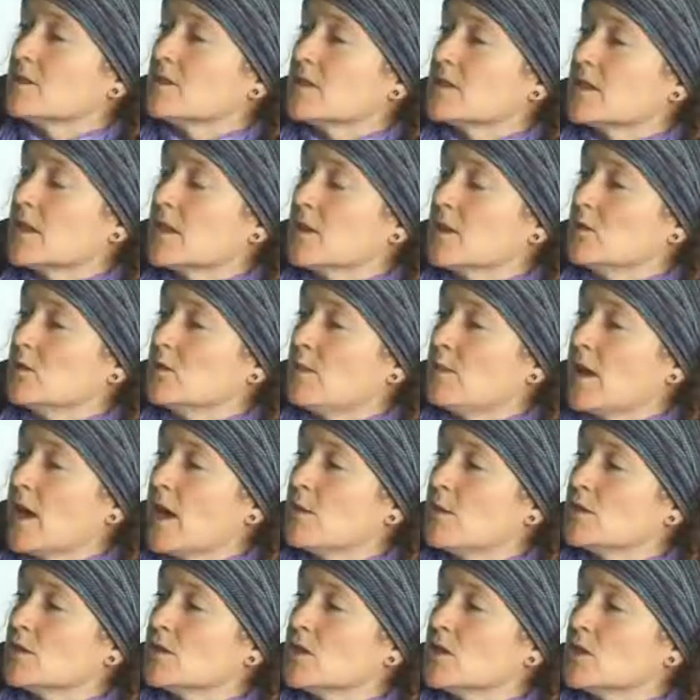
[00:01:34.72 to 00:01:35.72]
that you would be
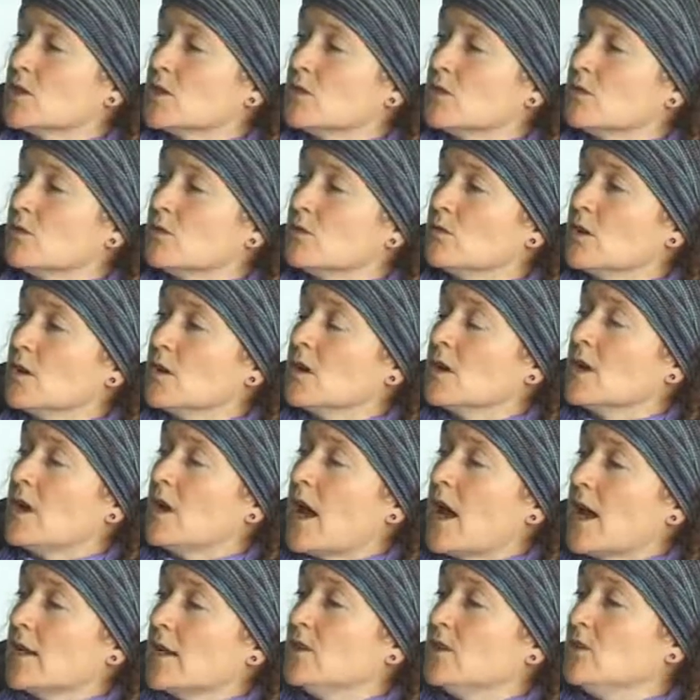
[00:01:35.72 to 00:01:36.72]
able to do,
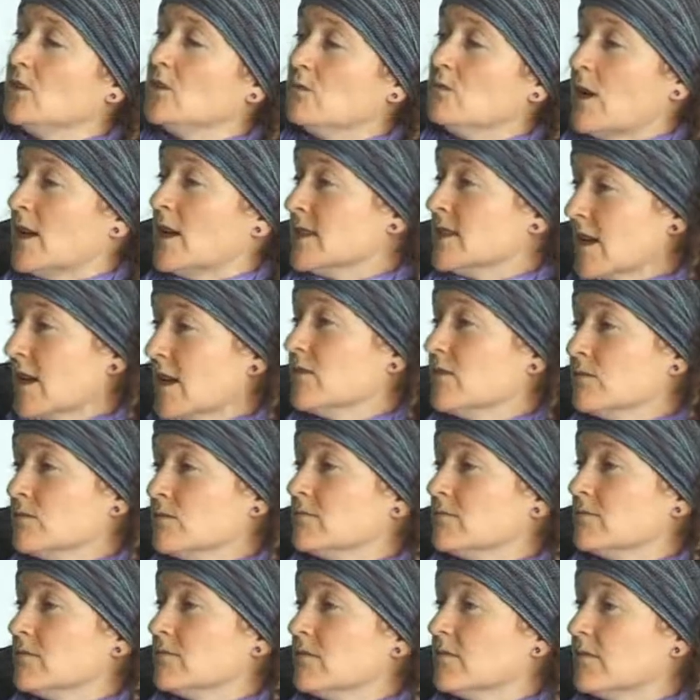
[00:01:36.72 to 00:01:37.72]
and you went out
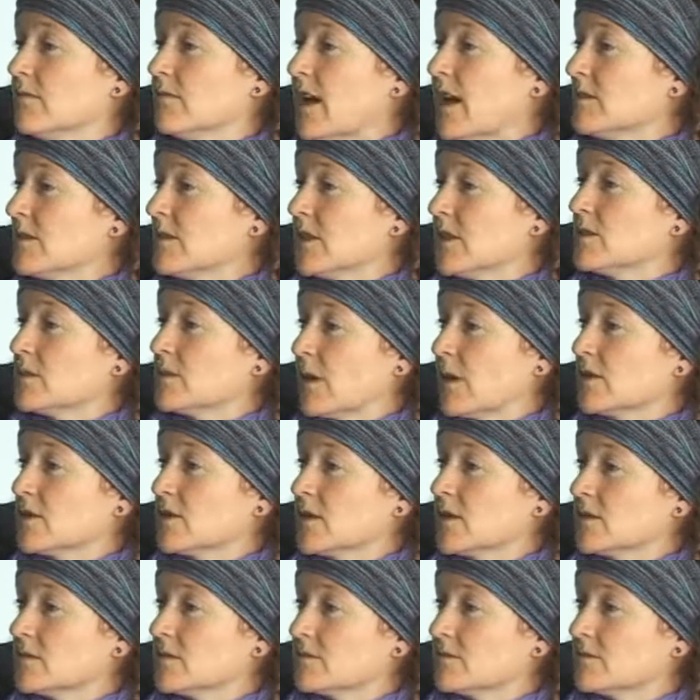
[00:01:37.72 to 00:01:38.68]
and found out about it?